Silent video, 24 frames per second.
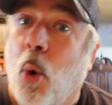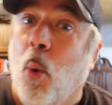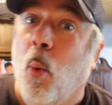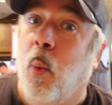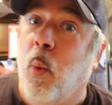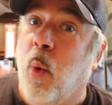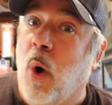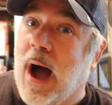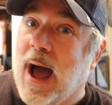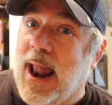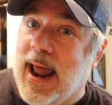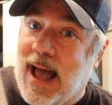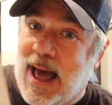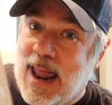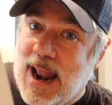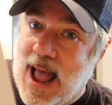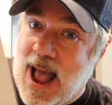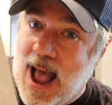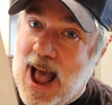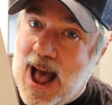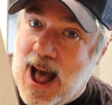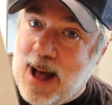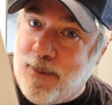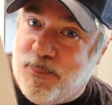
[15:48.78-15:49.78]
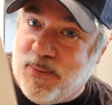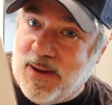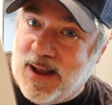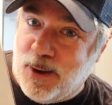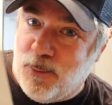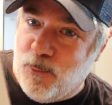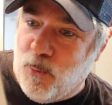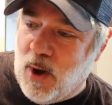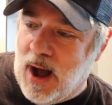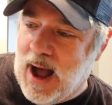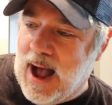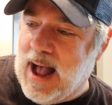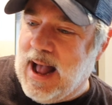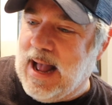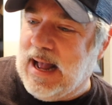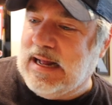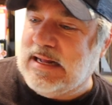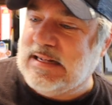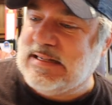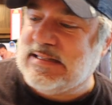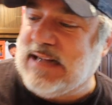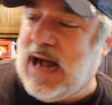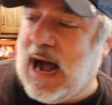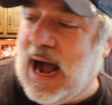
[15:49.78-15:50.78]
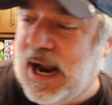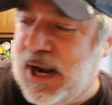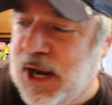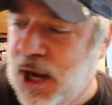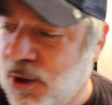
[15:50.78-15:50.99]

What had happened was, I